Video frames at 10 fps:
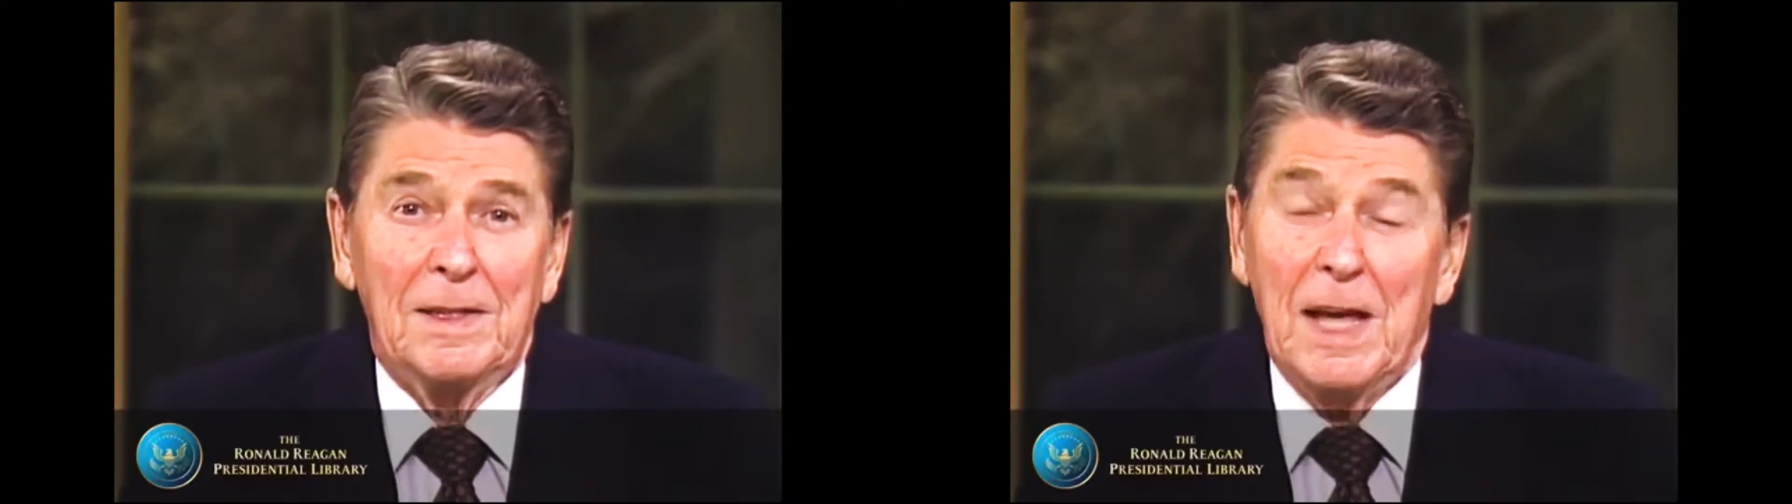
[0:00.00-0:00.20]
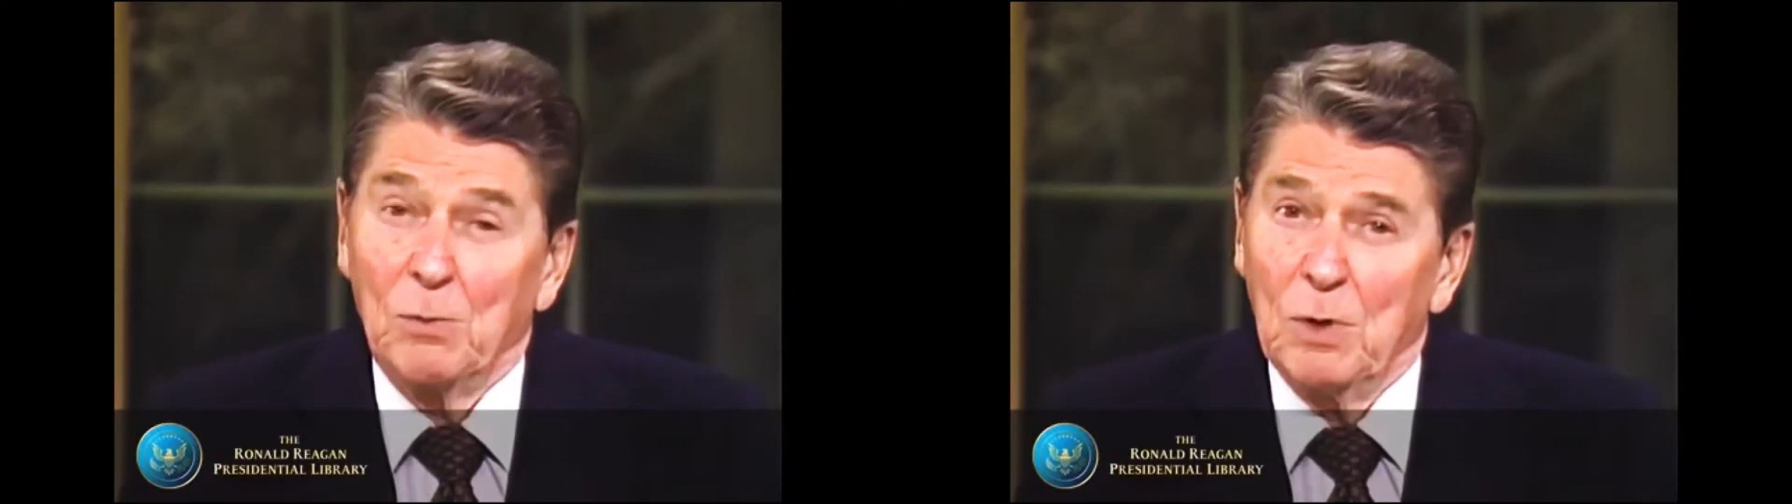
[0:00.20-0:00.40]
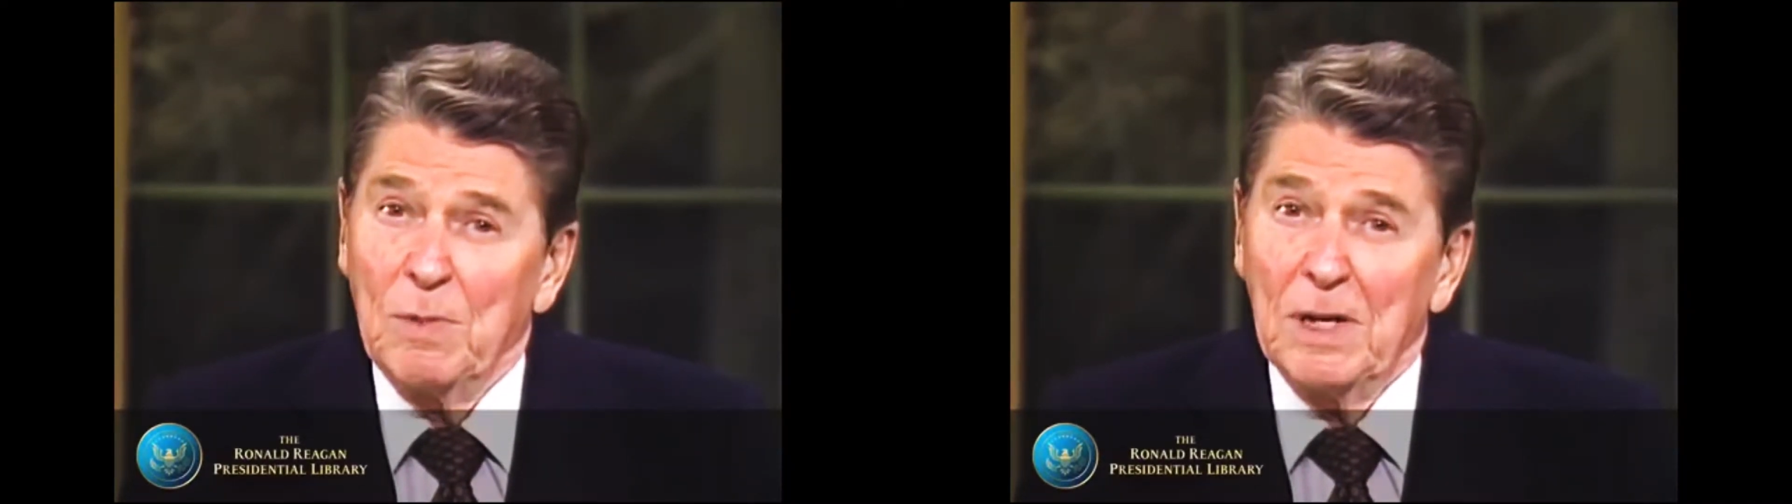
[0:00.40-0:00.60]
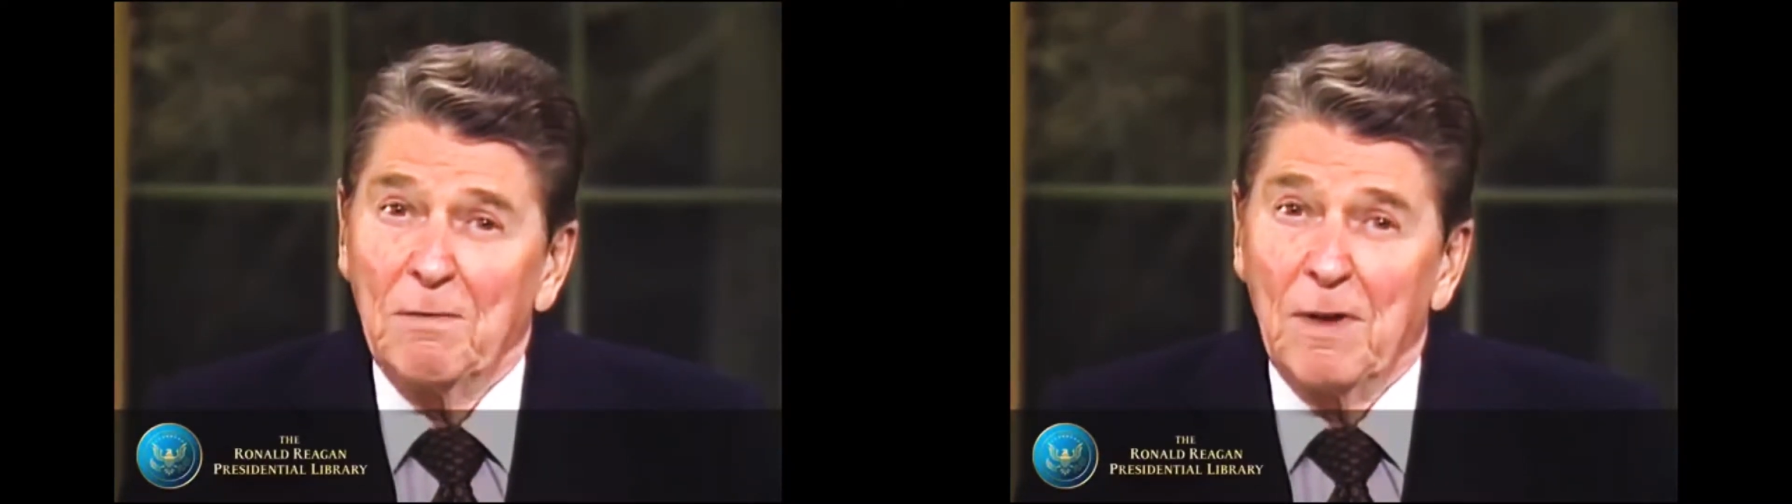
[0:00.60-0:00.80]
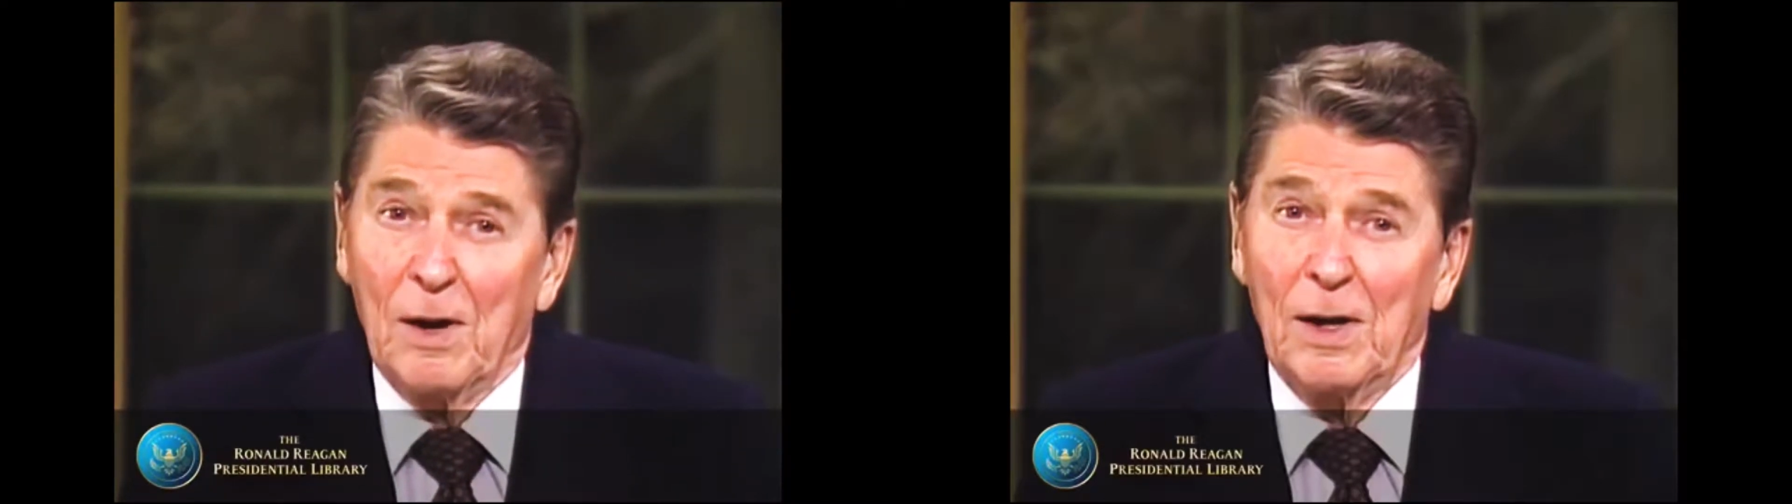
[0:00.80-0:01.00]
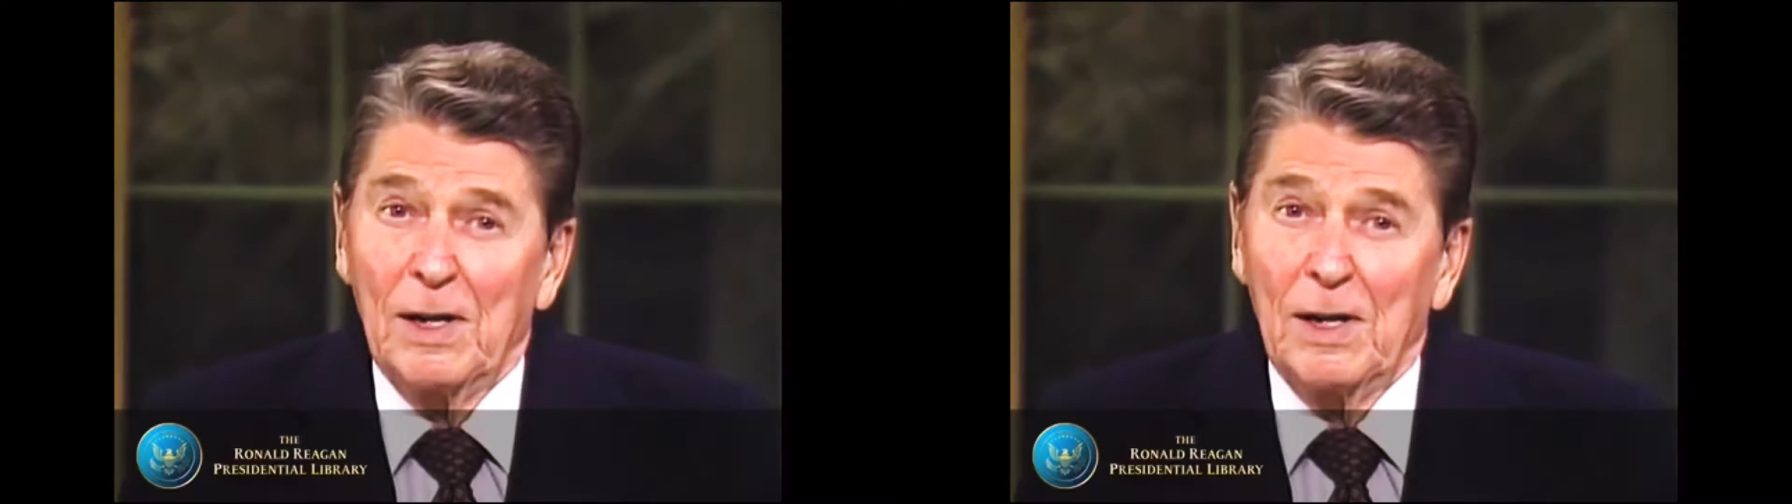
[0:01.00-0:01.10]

That would be a very